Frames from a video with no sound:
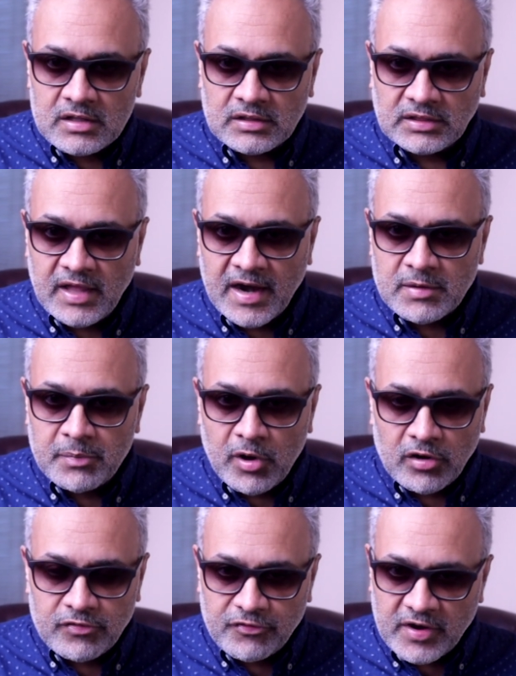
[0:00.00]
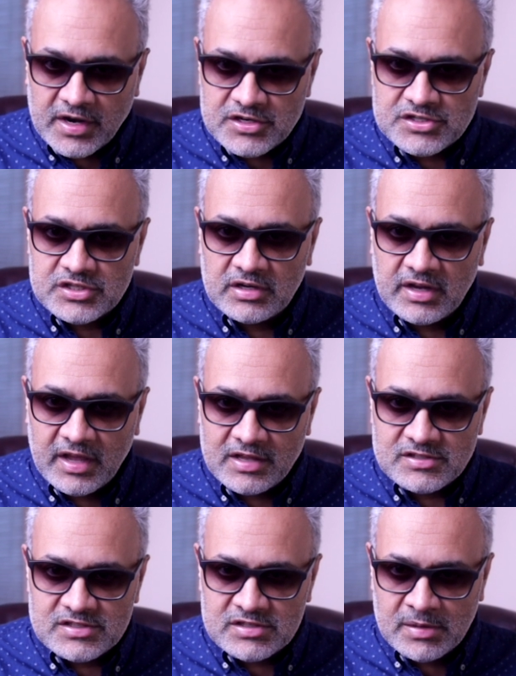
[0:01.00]
that brought financial
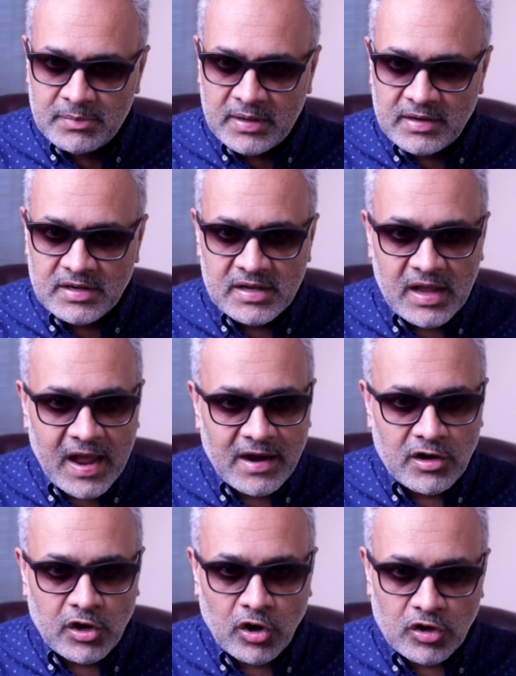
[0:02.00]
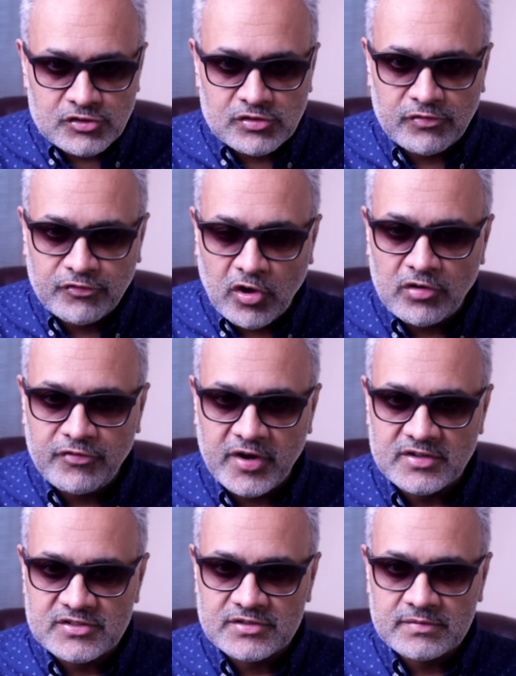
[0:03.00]
instability and loss of
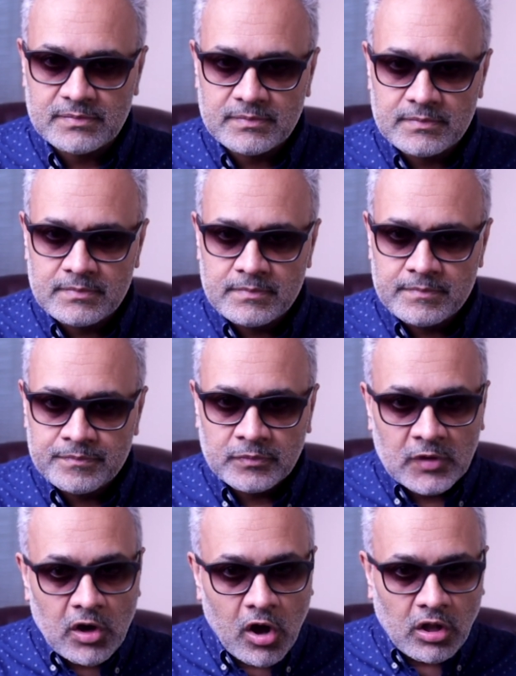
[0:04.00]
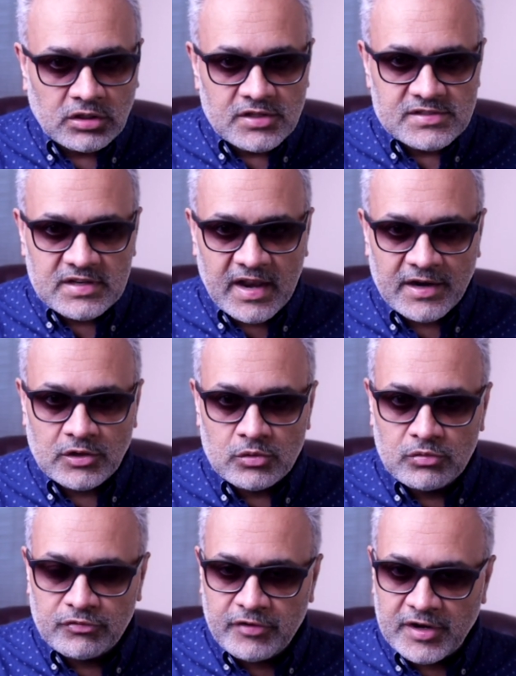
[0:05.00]
confidence. All this led to
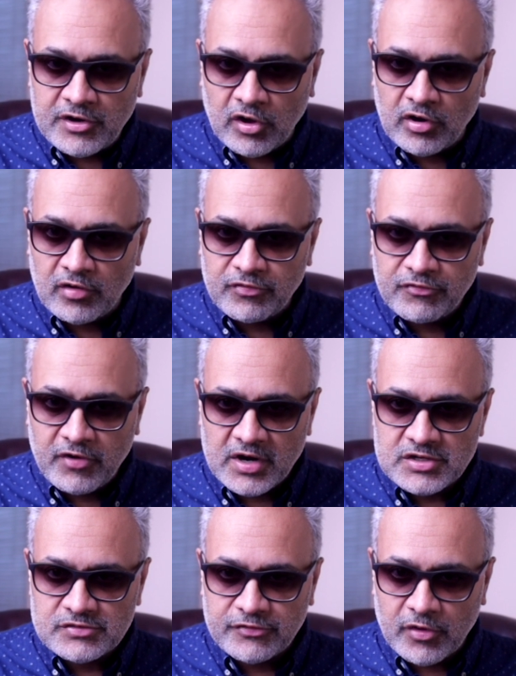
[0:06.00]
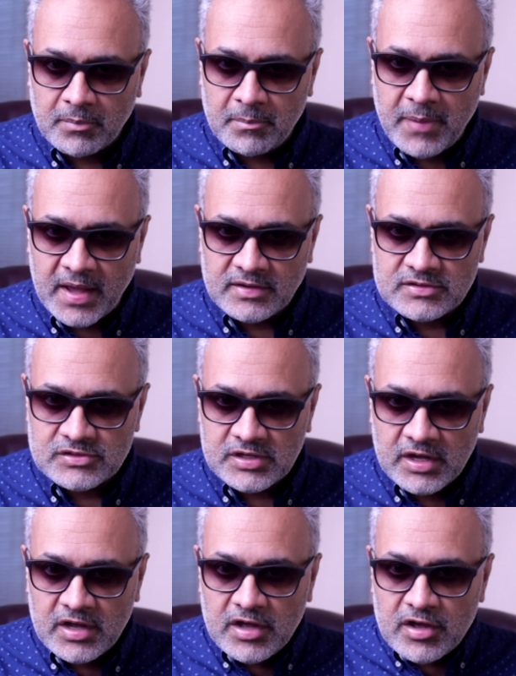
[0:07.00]
withdrawal of funds from banks,
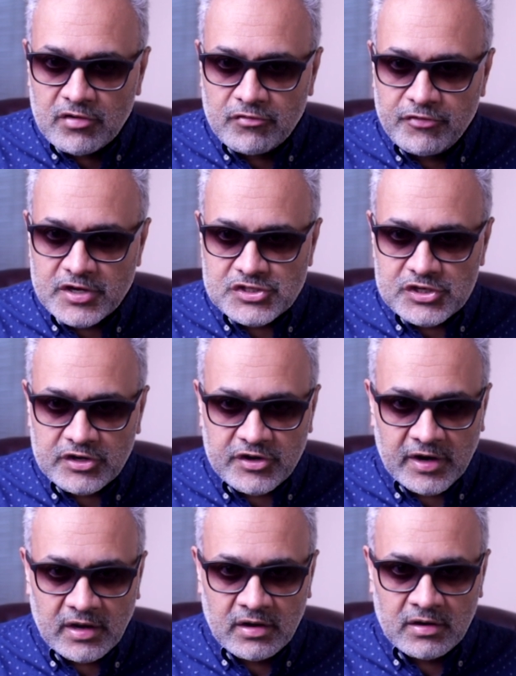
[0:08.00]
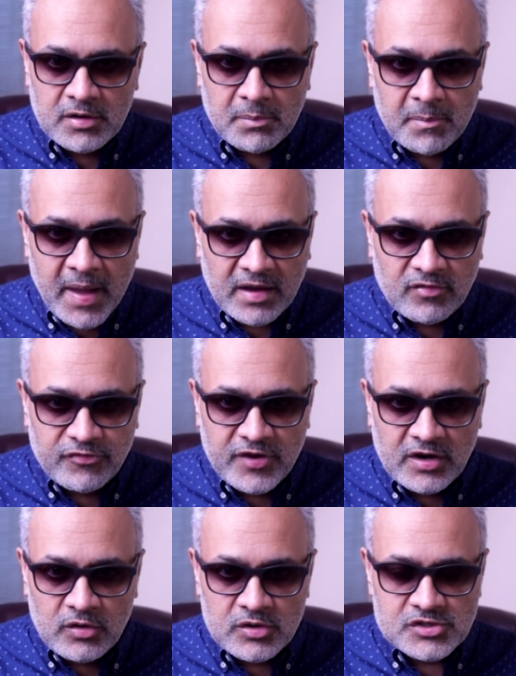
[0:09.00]
which triggered bank
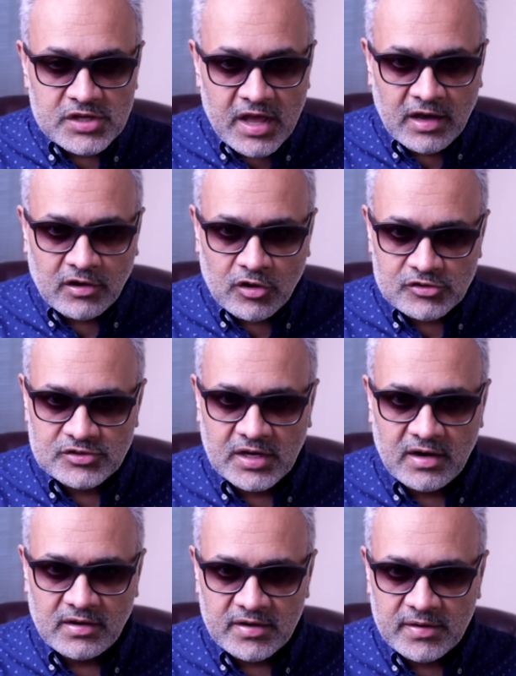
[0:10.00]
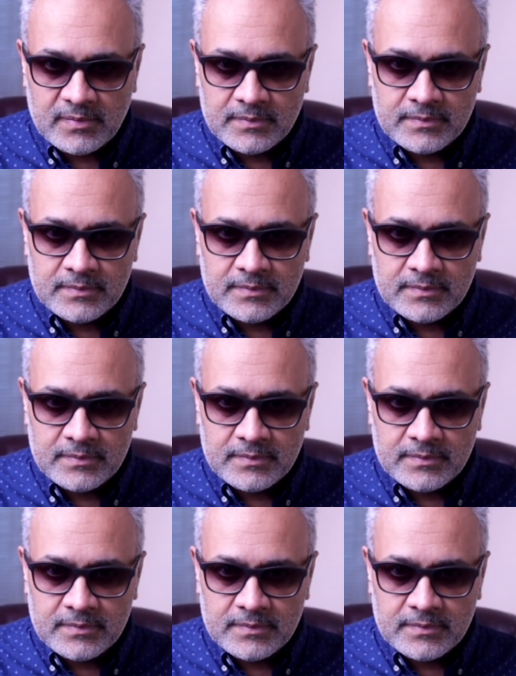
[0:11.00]
failures across the country.